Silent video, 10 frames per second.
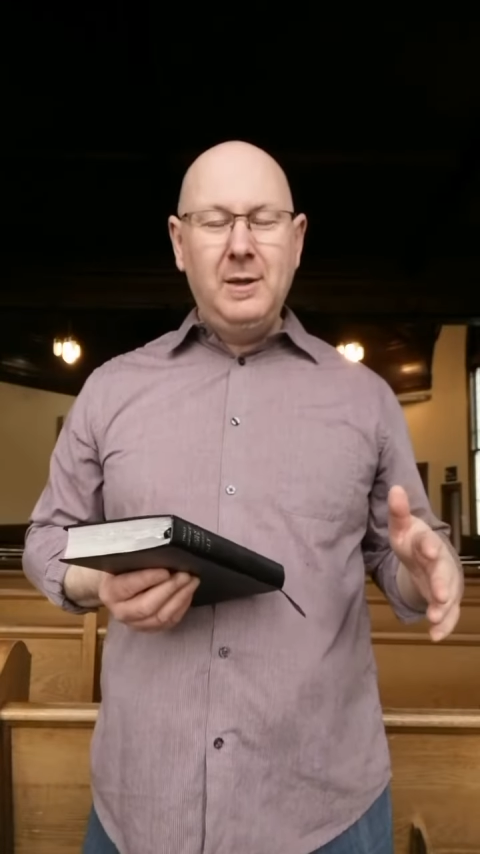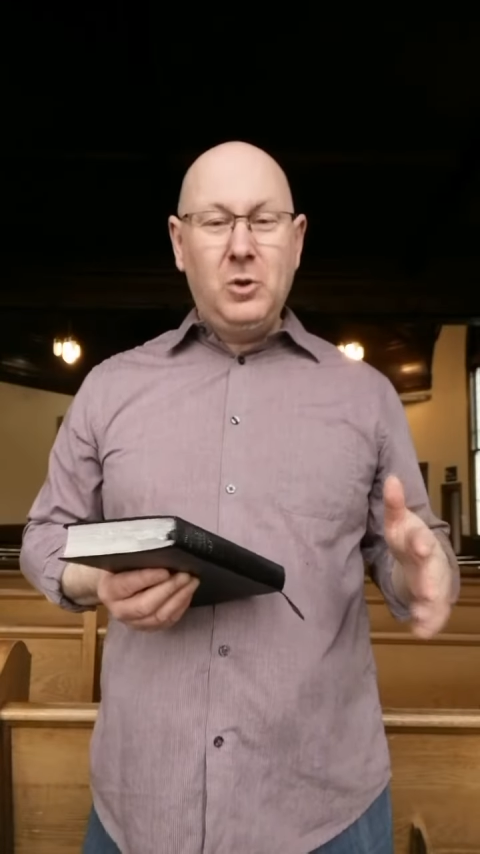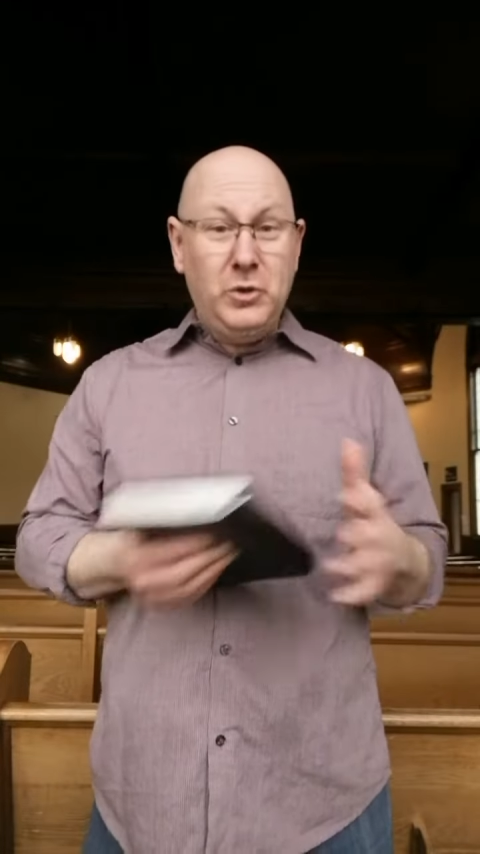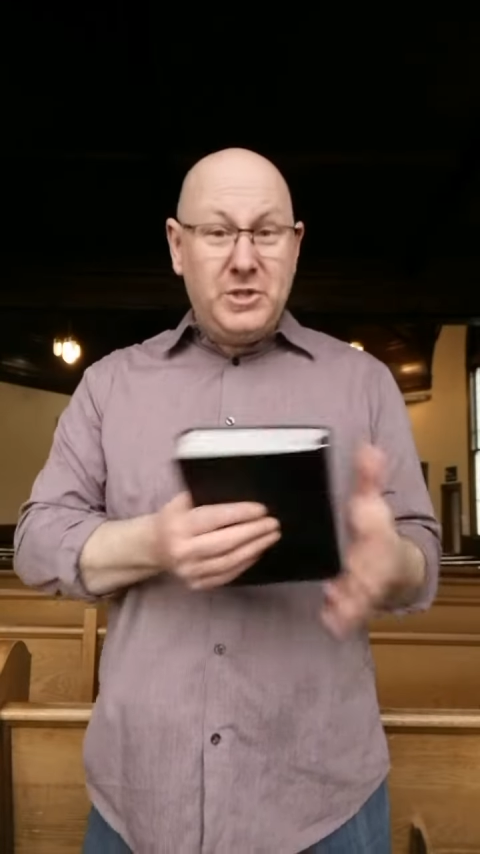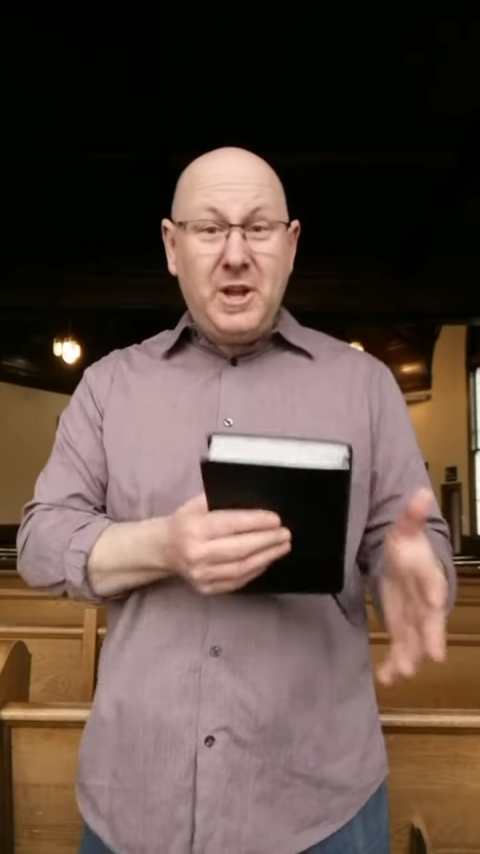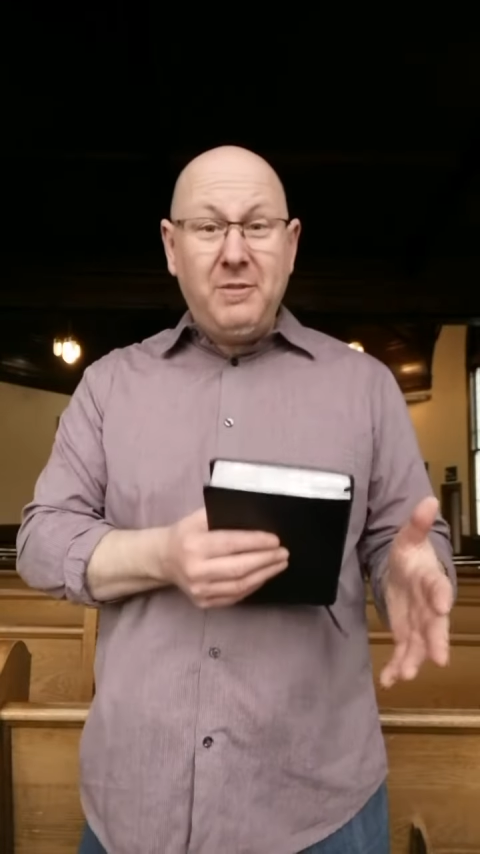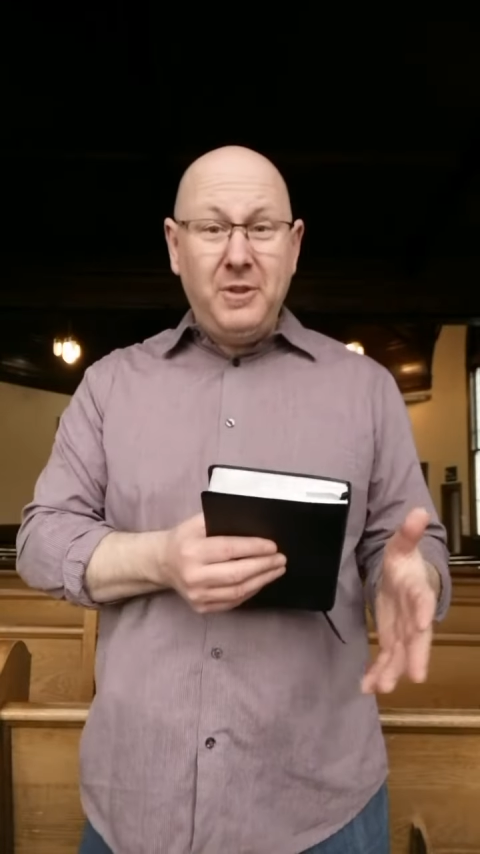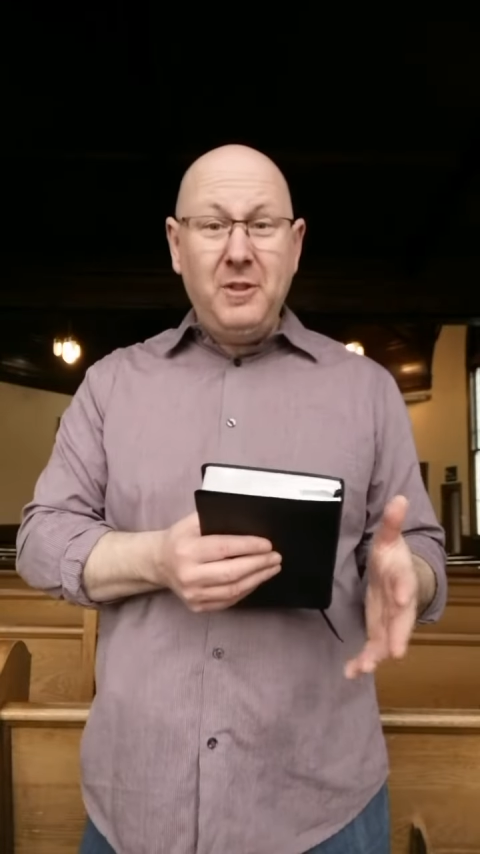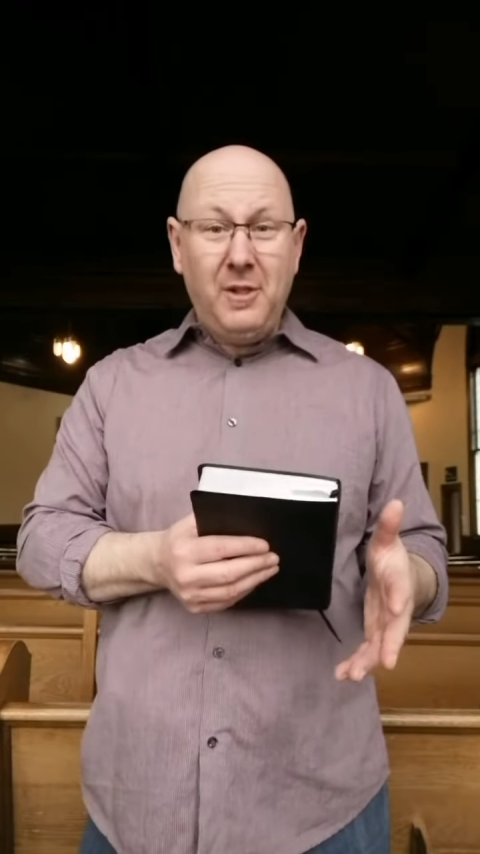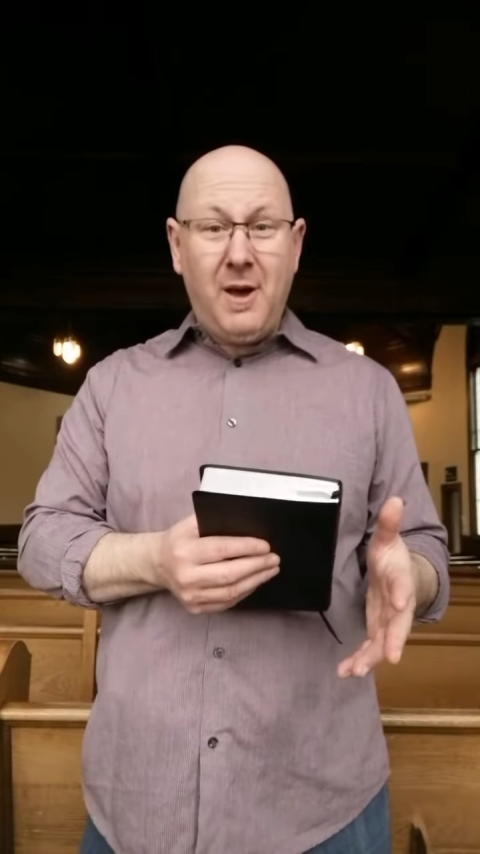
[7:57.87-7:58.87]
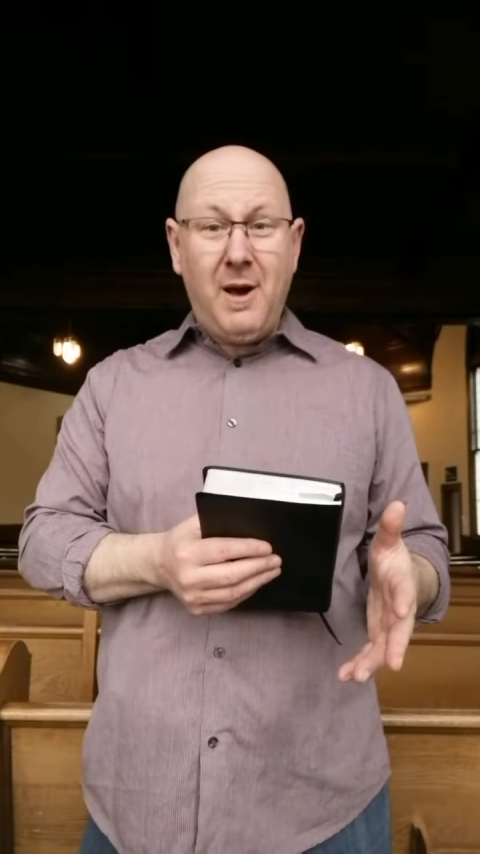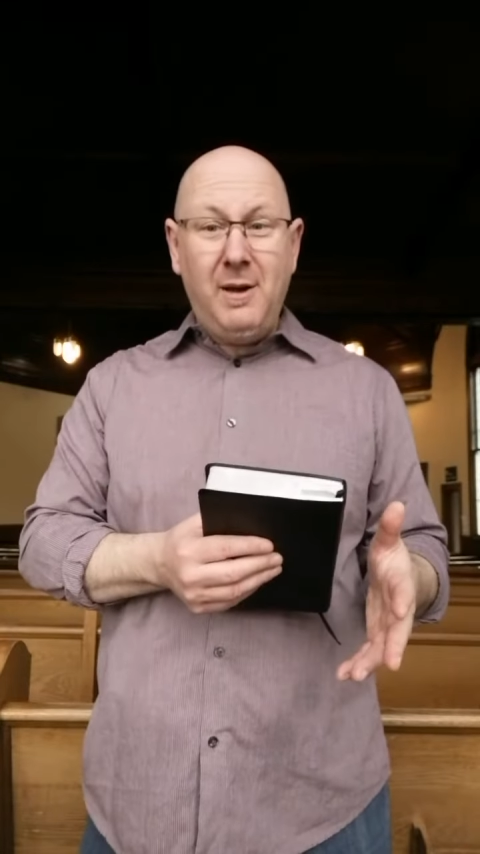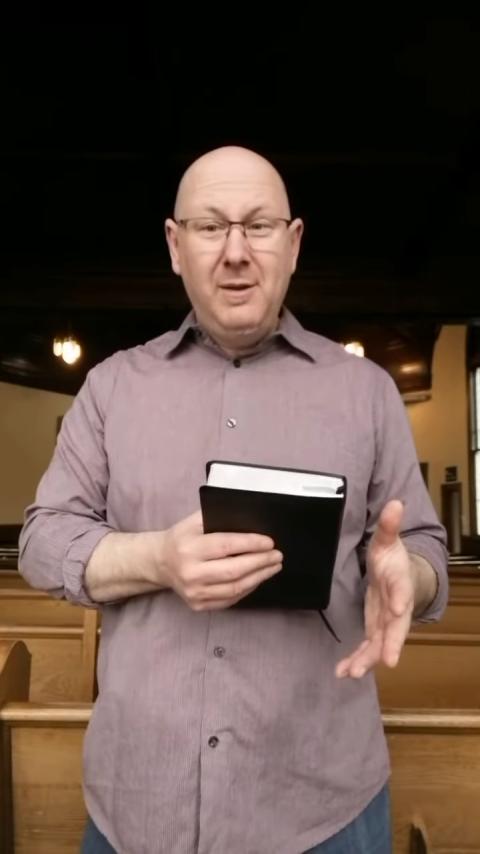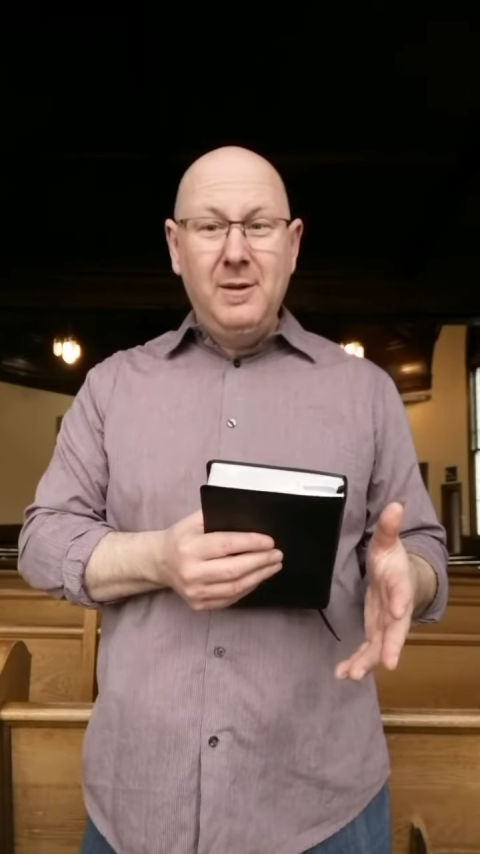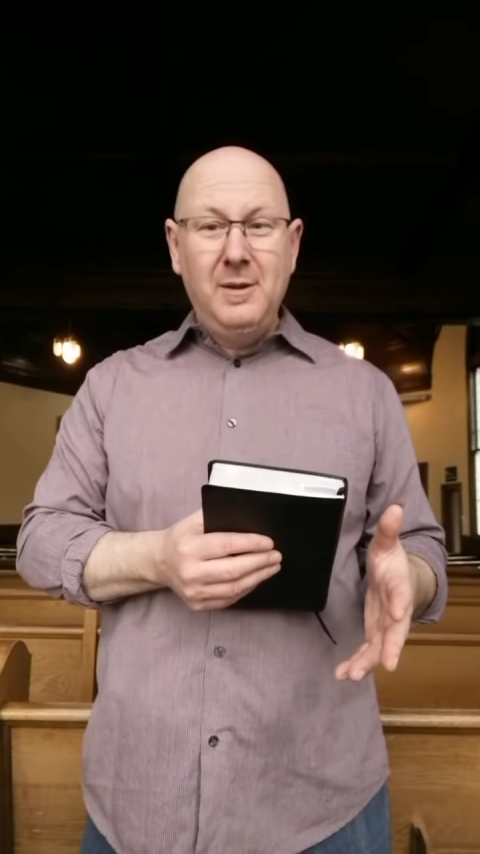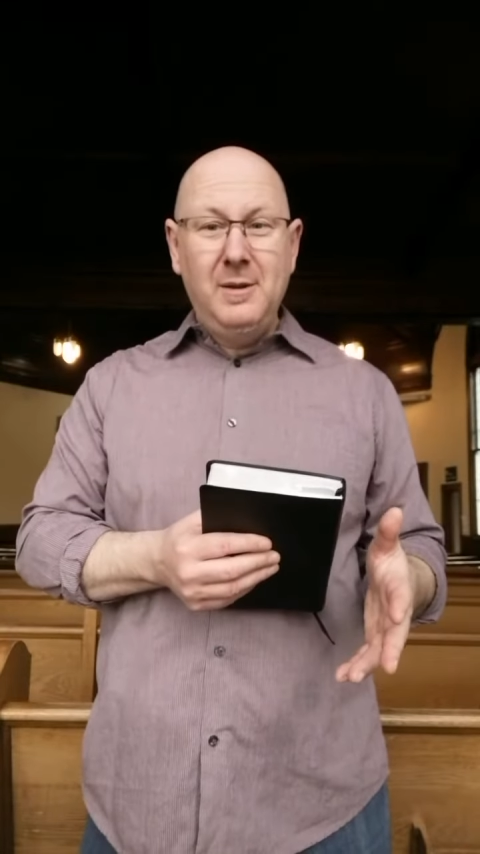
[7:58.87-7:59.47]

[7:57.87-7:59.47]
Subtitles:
Good stuff in the law.